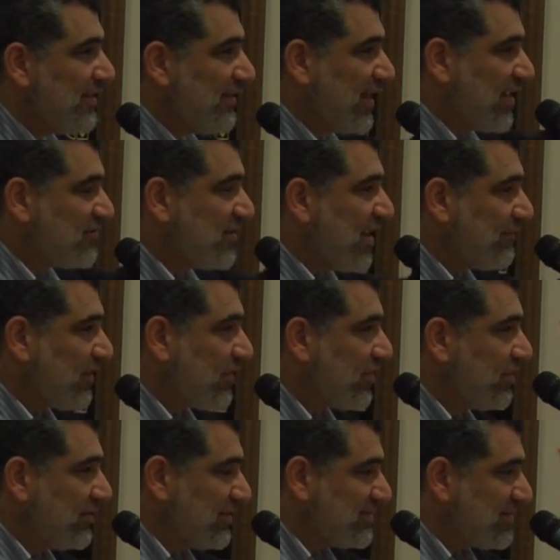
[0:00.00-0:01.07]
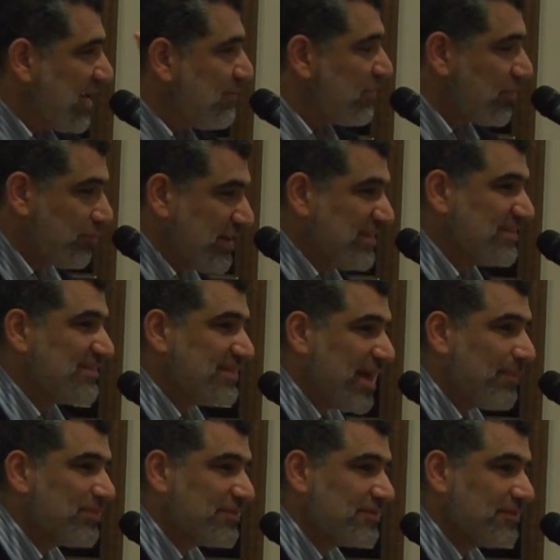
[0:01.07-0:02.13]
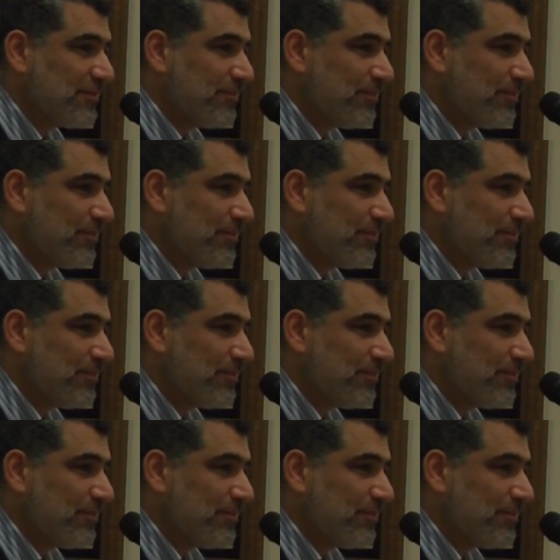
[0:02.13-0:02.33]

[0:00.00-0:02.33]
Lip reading: they actually have the same 3 steps